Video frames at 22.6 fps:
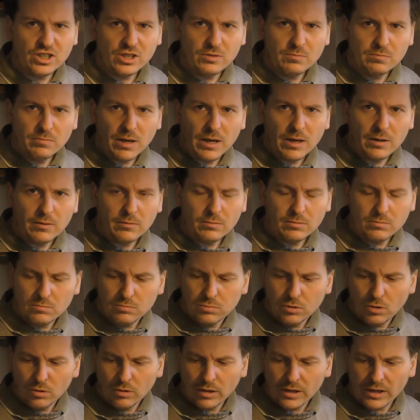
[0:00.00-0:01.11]
it by
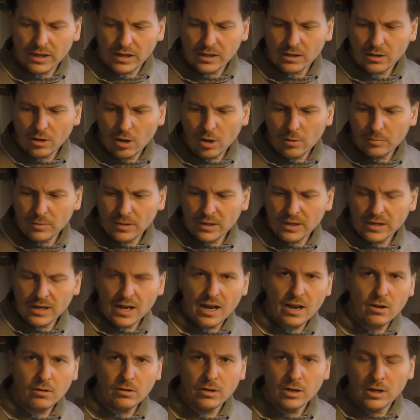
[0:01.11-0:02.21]
pulling it up and
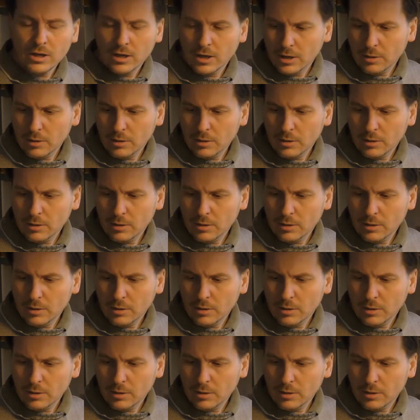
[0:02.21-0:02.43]
down.